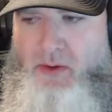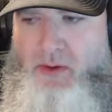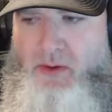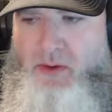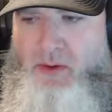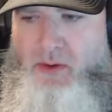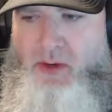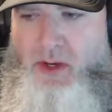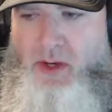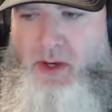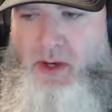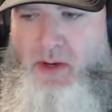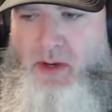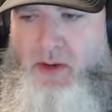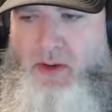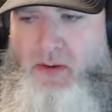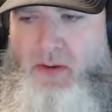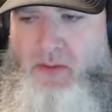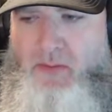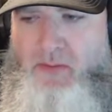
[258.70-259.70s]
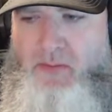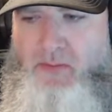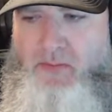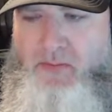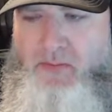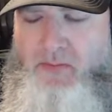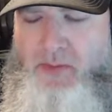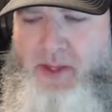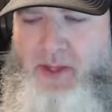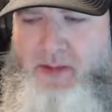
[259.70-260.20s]
Um,
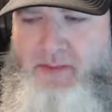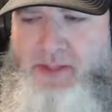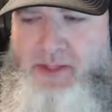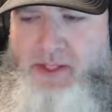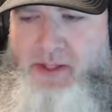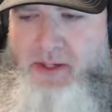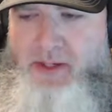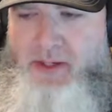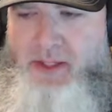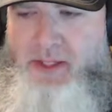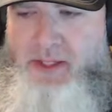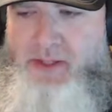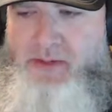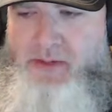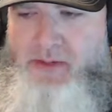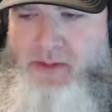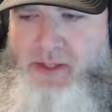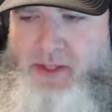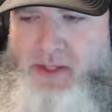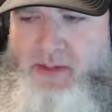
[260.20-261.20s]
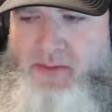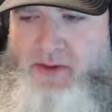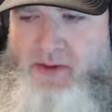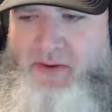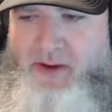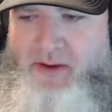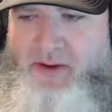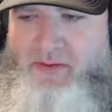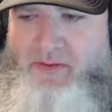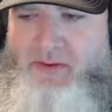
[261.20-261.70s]
I'm sorry, this one's going to be
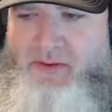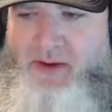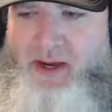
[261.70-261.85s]
rough.